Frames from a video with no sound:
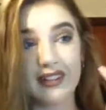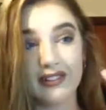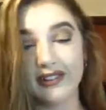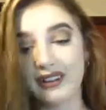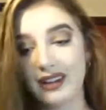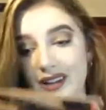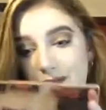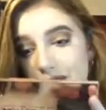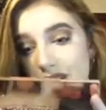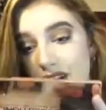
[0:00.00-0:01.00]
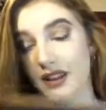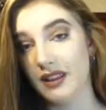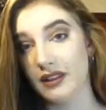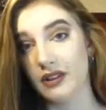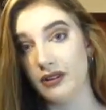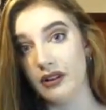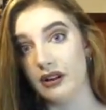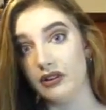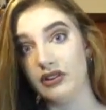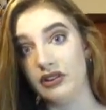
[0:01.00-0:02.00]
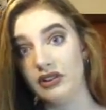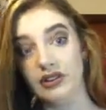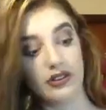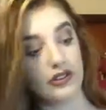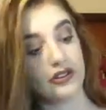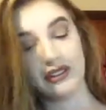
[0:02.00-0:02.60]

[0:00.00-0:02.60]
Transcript: I'd do again, but anything cooler I just couldn't do.